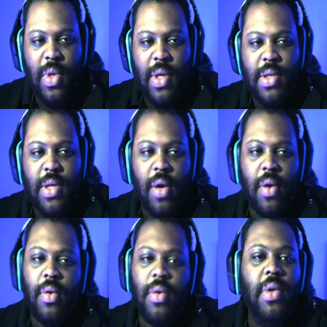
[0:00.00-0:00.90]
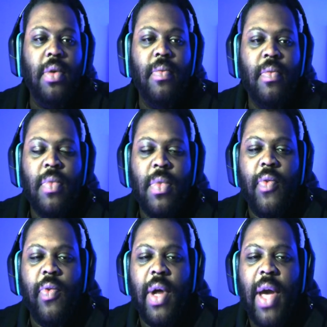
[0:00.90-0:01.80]
So,
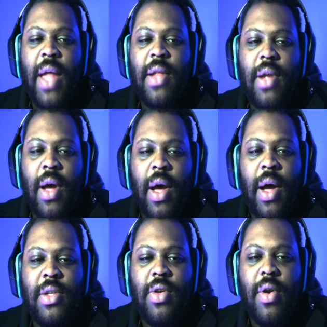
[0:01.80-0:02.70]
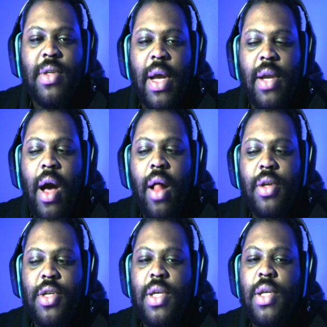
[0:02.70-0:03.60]
if you look at uh, Taronis
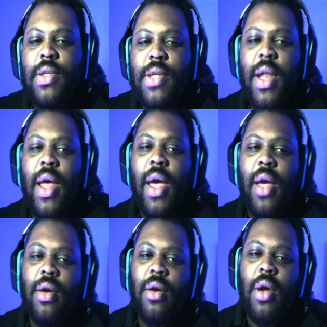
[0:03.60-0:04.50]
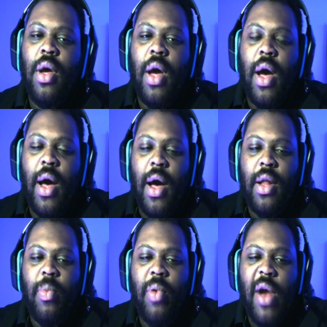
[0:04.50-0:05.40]
Technologies today, uh,
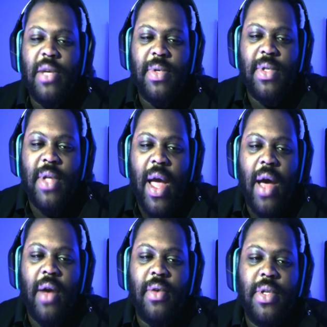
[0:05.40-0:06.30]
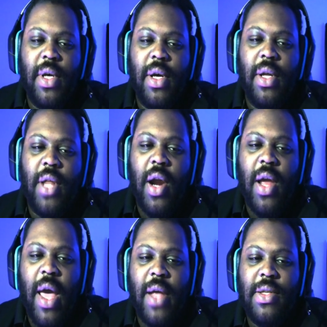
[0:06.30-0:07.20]
their price was down to
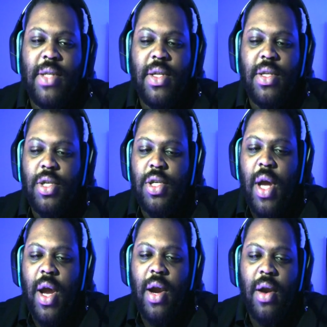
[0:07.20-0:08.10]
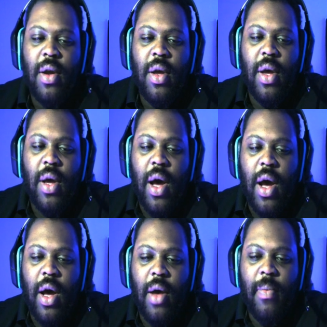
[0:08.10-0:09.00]
thirty-eight cents a share.
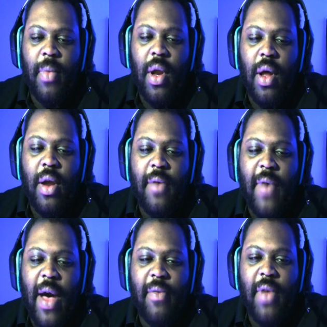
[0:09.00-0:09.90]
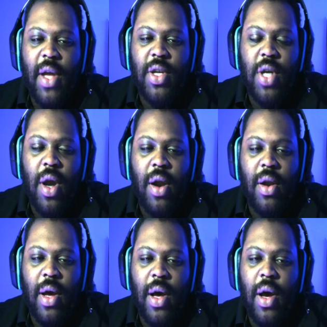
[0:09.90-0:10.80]
Um, and on their five-day
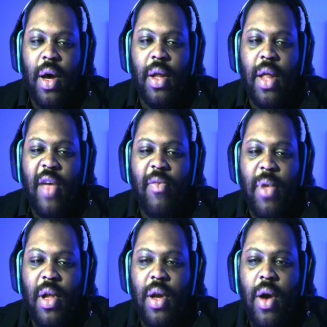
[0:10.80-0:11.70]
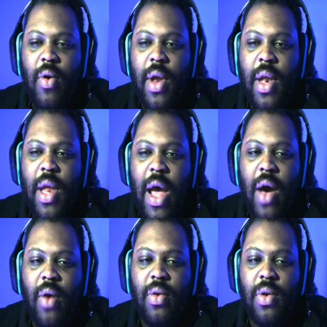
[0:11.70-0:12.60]
chart, uh, they've been going
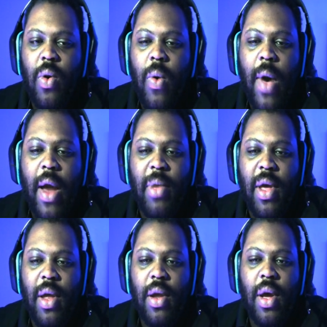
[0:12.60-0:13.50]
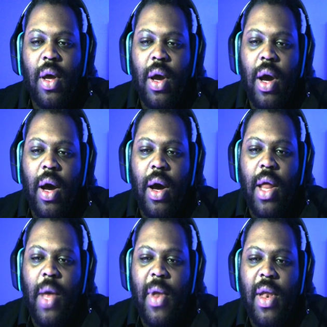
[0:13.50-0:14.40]
down quite a bit. Uh,
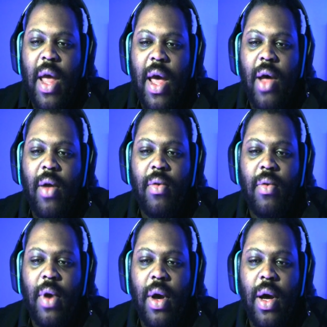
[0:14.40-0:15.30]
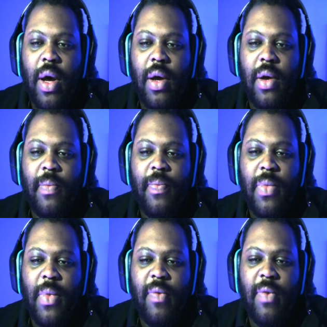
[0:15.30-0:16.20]
they went down uh,
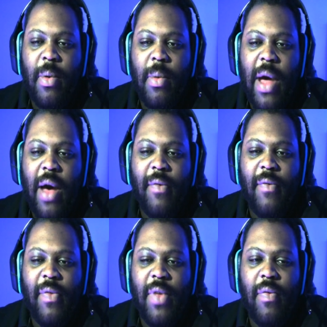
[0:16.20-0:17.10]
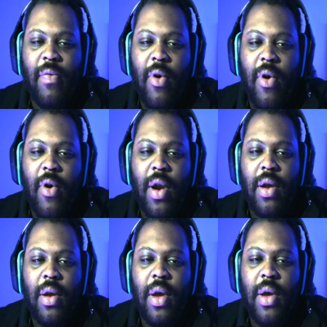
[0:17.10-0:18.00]
from about fifty-four
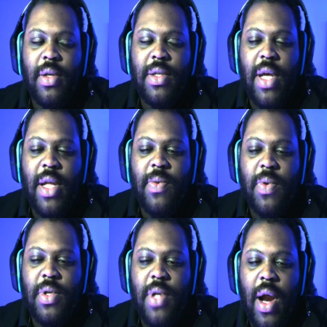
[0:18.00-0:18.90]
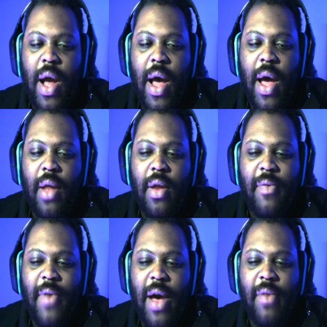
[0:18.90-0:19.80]
cents, which is their high on their
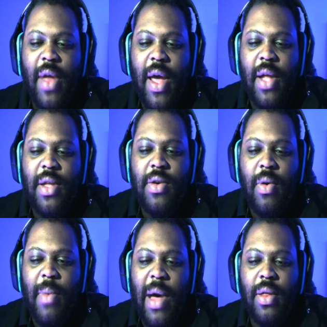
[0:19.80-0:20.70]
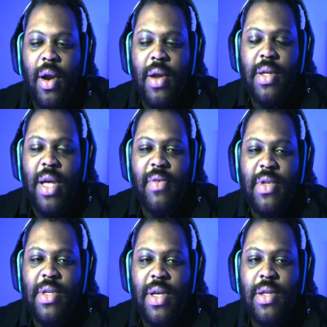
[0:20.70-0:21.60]
five-day, to about
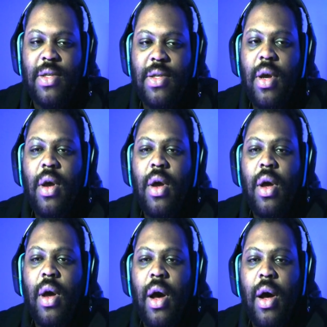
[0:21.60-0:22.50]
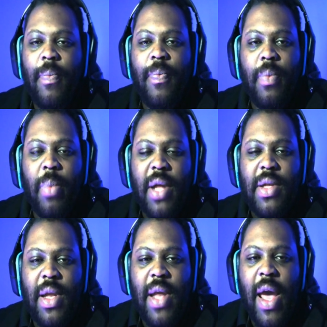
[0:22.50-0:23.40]
thirty-seven cents. Um, but
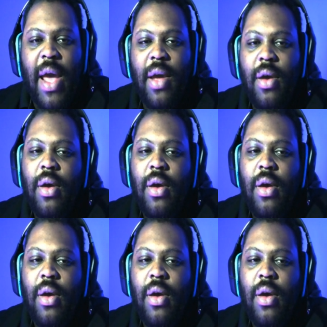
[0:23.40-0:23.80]
today,